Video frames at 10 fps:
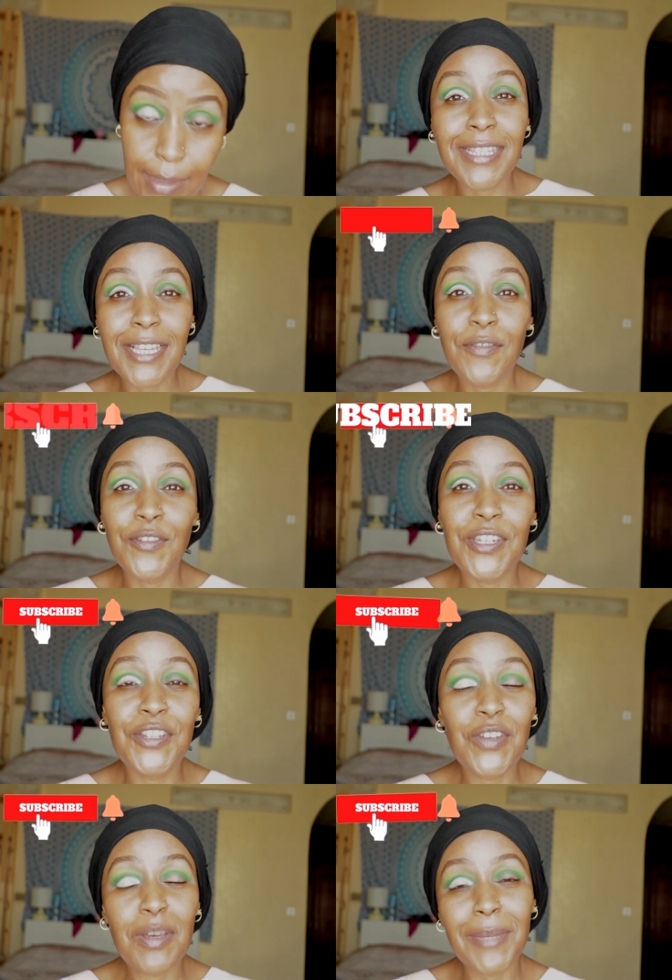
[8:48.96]
If you're
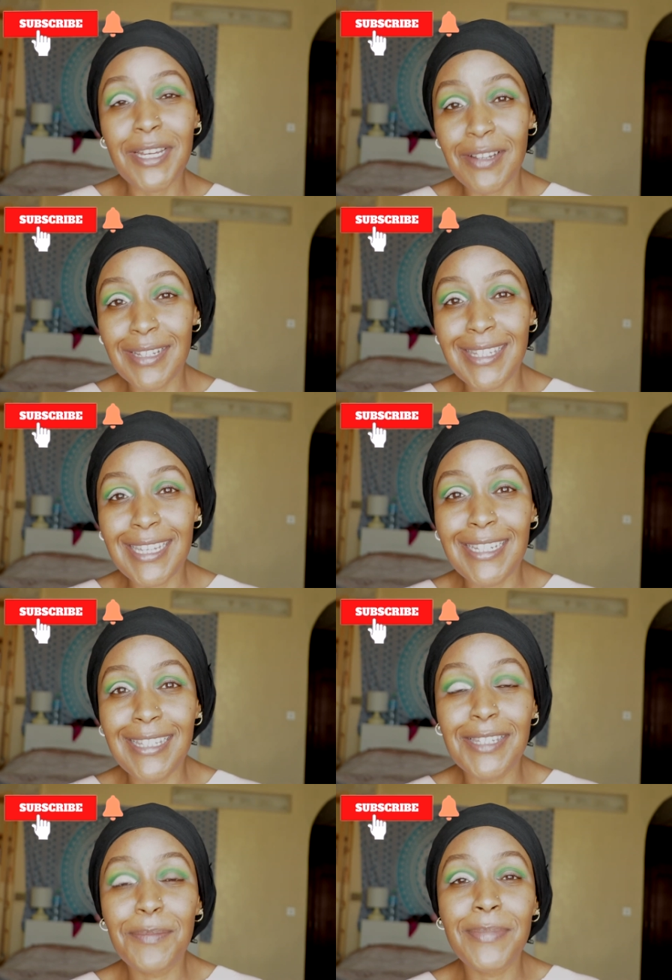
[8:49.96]
enjoying my
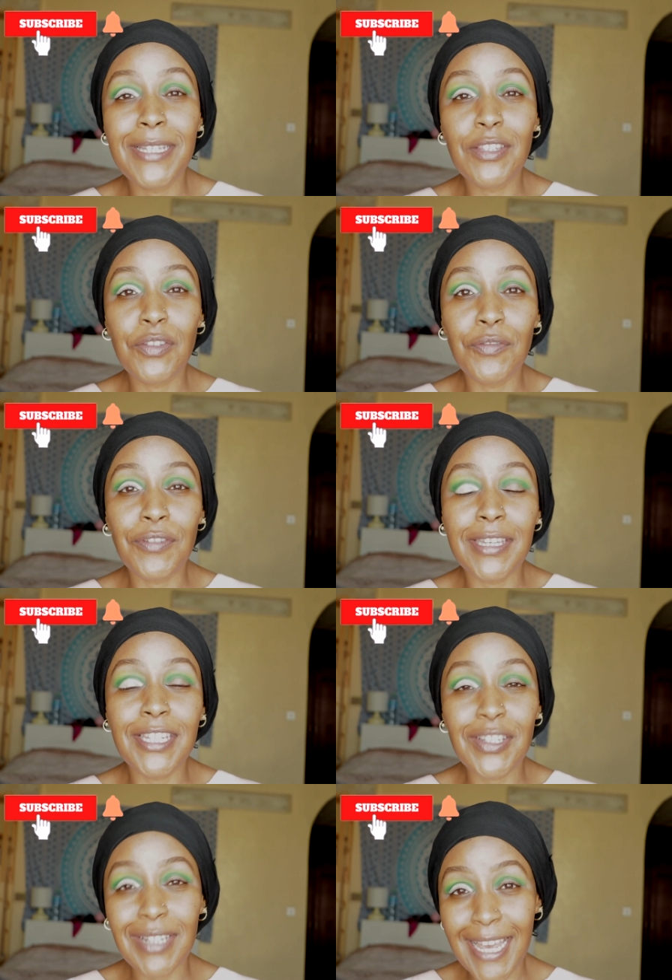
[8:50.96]
content, please don't
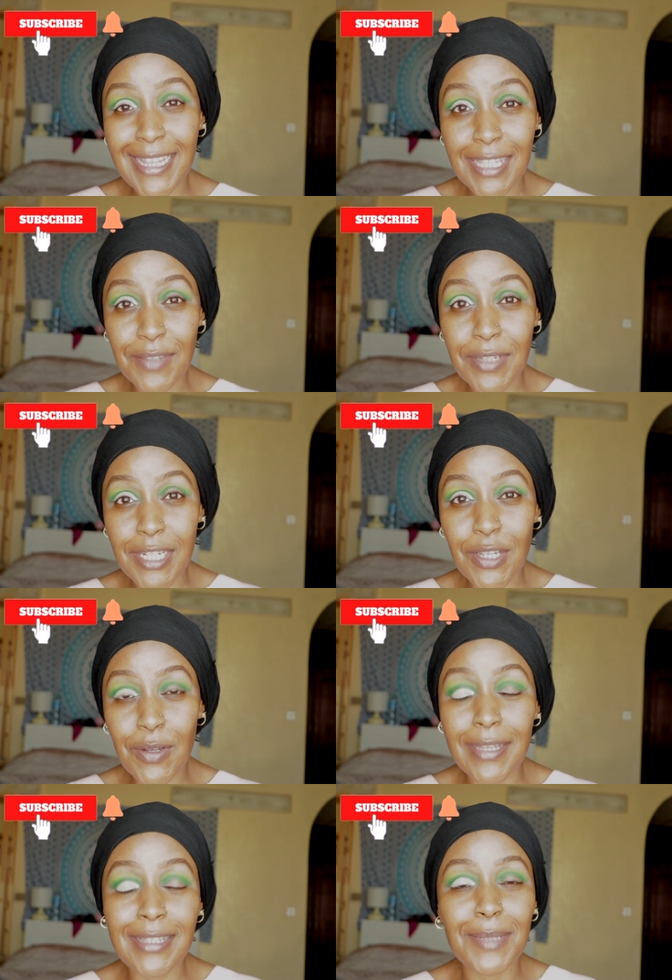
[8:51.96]
forget to like this
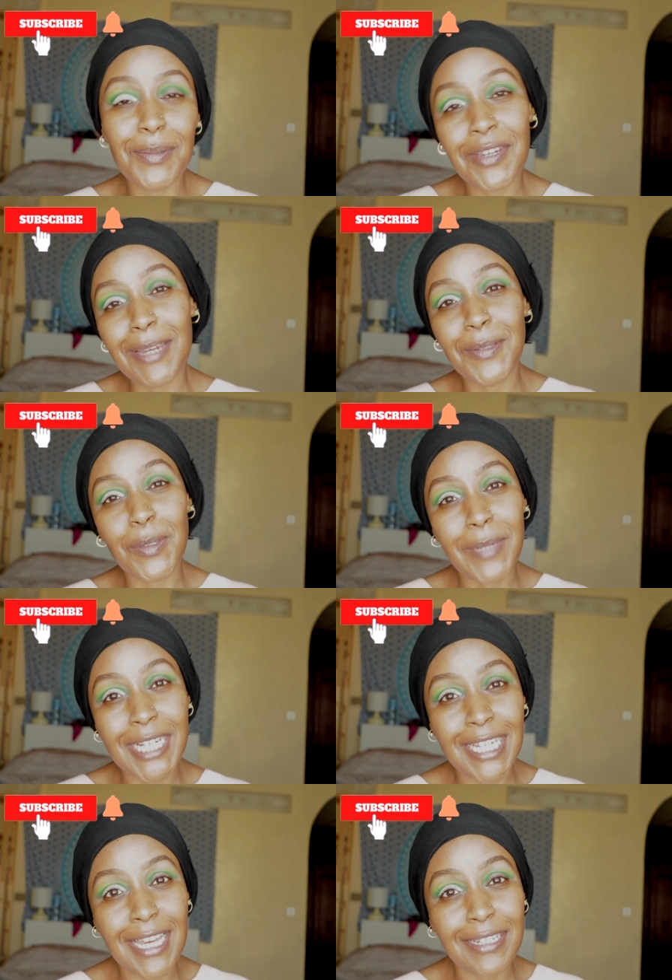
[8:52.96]
video and subscribe to
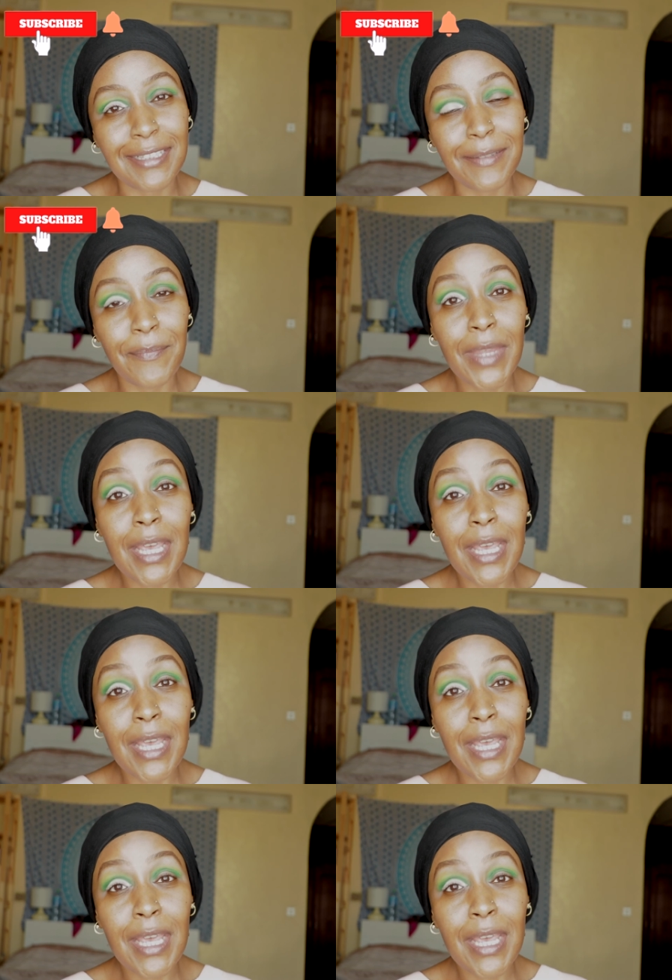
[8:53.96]
my channel.